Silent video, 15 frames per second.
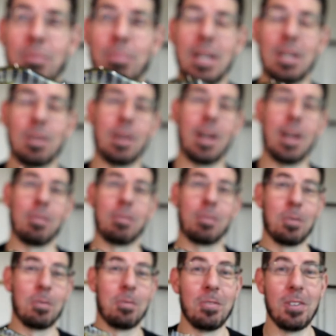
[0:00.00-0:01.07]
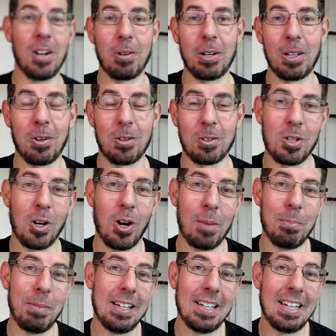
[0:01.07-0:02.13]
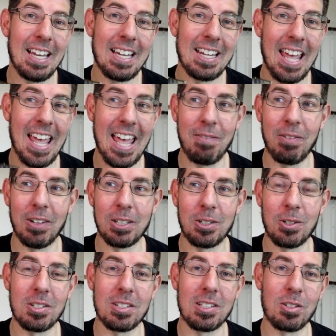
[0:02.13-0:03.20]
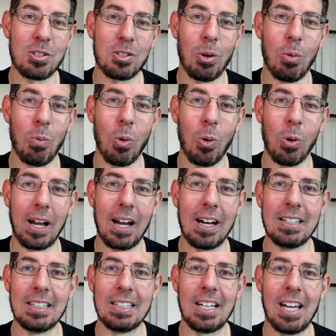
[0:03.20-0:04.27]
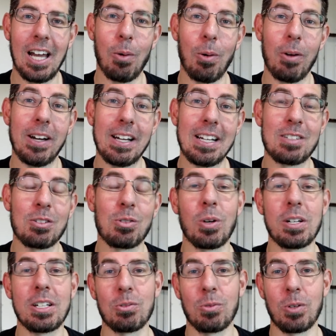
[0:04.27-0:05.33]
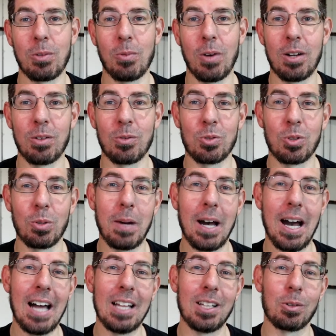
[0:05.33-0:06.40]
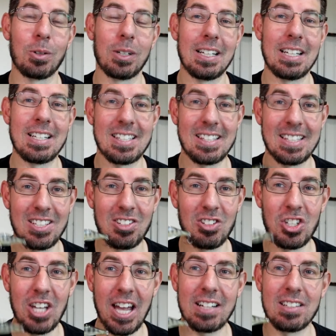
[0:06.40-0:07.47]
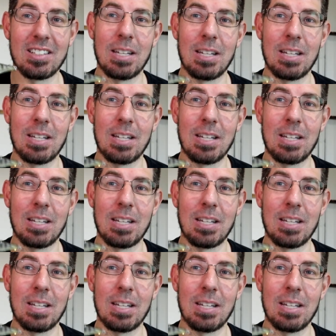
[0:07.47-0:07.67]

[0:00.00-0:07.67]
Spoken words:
have been around for a very long time and heavily used in salt water. However, in 2021, Rapala released the Jack